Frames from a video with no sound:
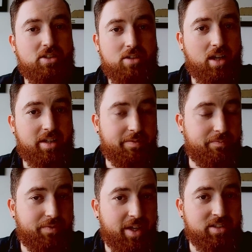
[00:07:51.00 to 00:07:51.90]
still not
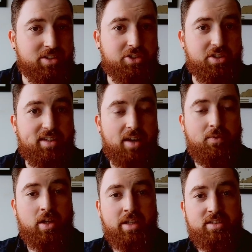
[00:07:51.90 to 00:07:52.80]
convinced, you should
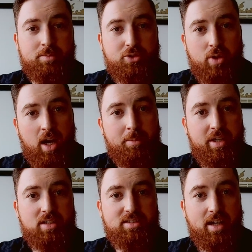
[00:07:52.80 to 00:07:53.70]
definitely subscribe,
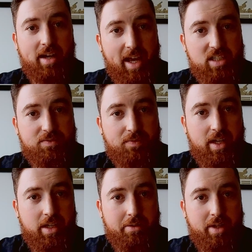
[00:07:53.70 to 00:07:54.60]
because the next
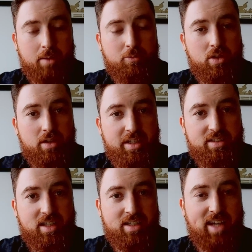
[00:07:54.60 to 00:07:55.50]
video that I'm
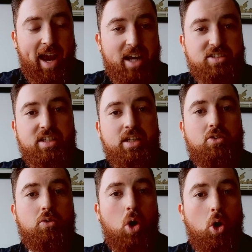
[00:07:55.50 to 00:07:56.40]
releasing is actually gonna
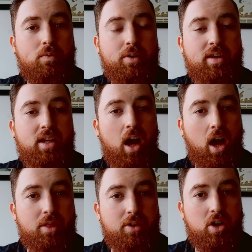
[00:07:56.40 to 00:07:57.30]
go over the
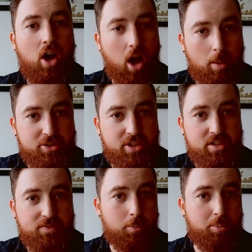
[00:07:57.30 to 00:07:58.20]
other
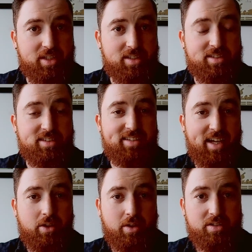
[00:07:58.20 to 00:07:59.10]
options for businesses
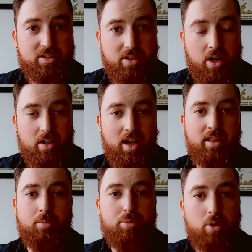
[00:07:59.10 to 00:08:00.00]
that you can start
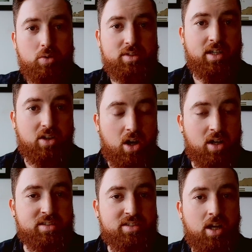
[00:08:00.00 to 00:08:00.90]
and the pros and
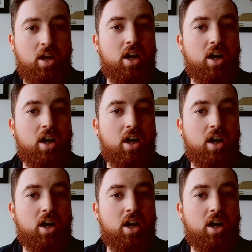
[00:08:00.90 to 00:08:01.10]
cons